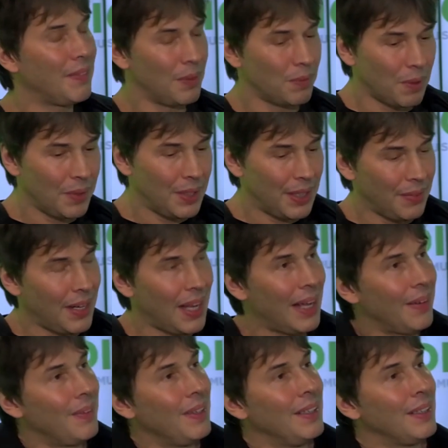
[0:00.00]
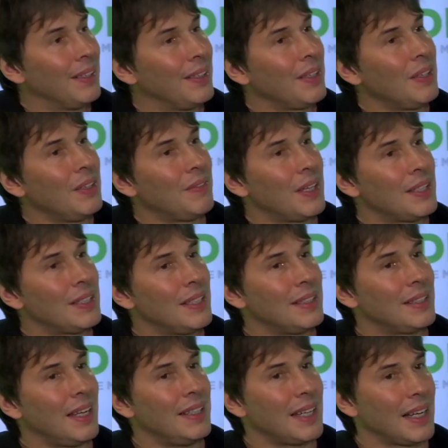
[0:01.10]
given what we know now, the universe
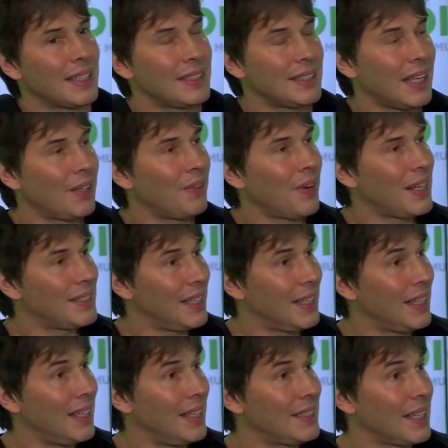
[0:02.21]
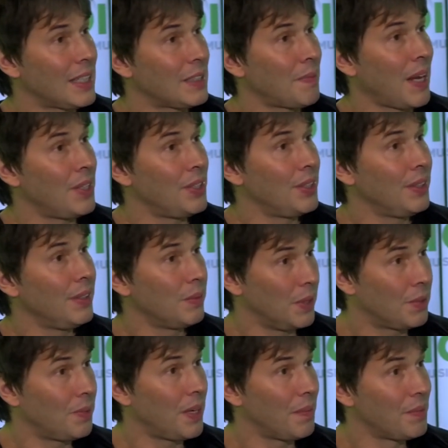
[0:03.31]
is accelerating in its expansion,
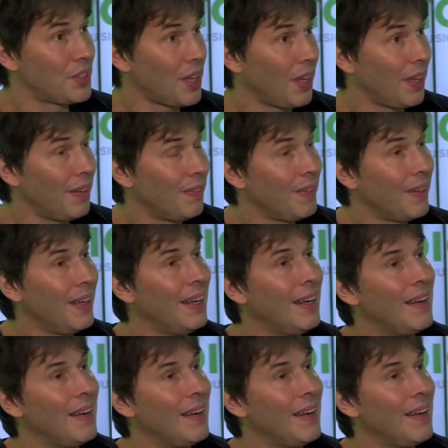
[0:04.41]
which we observe,